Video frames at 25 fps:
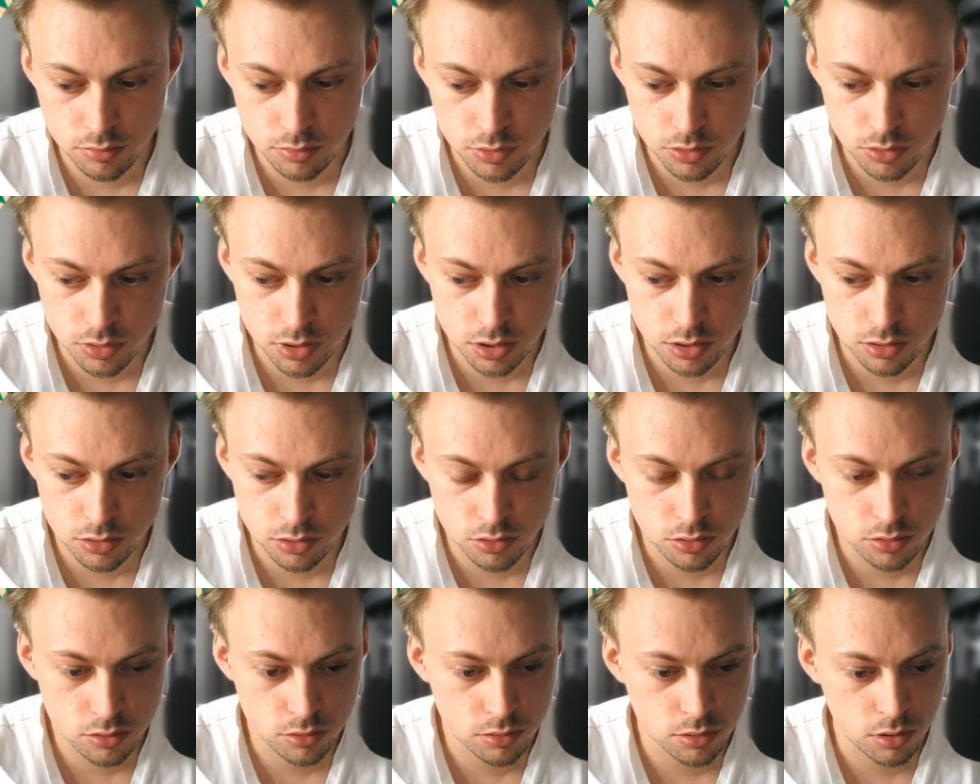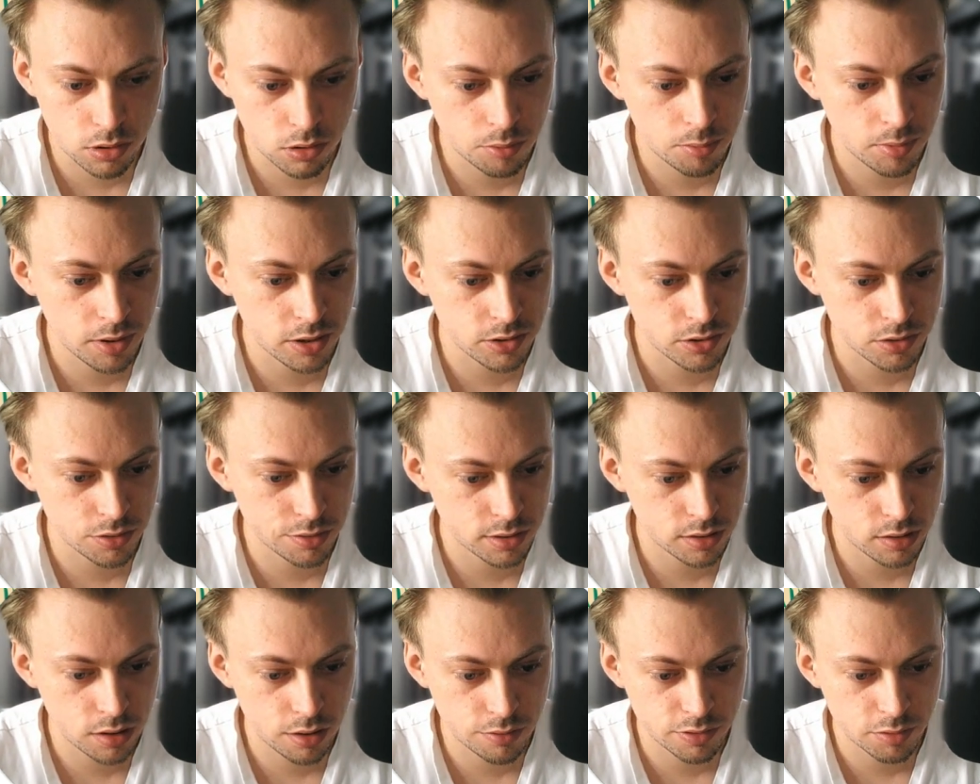You can do a whole bunch of
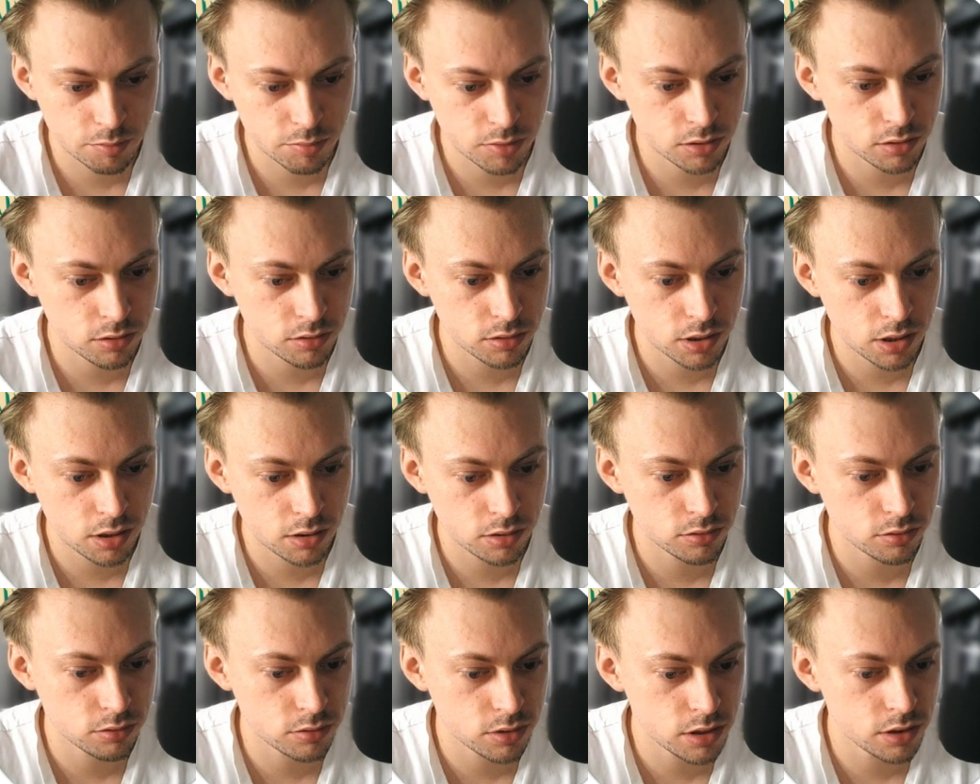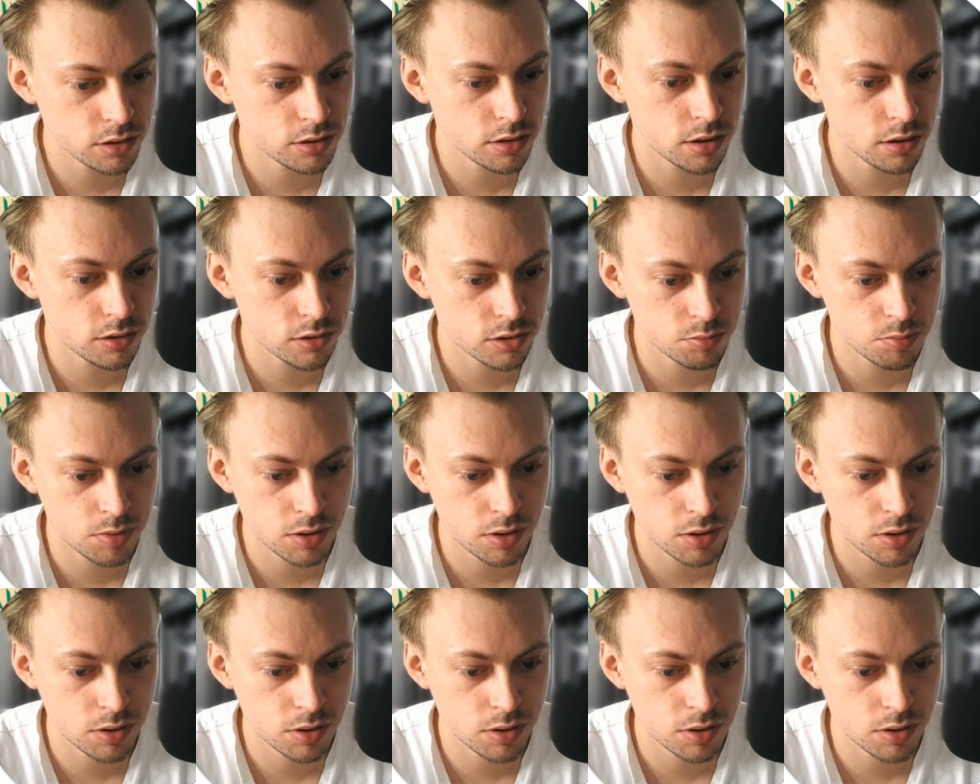stuff. I'm not gonna get into details,